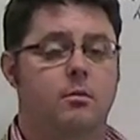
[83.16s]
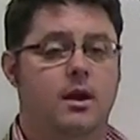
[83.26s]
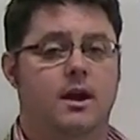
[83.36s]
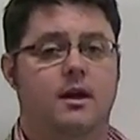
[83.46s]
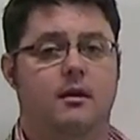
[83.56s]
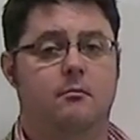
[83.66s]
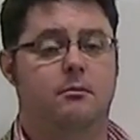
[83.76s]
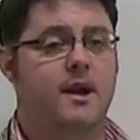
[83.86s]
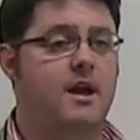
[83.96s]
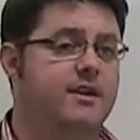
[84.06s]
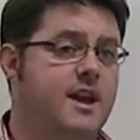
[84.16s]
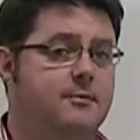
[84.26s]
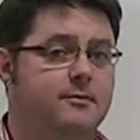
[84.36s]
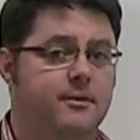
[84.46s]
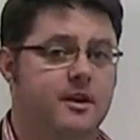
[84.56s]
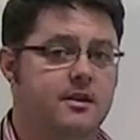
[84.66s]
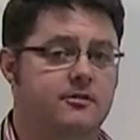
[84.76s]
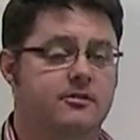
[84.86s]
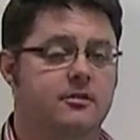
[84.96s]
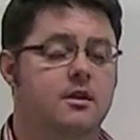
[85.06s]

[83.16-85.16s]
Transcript: but have a heap of fees.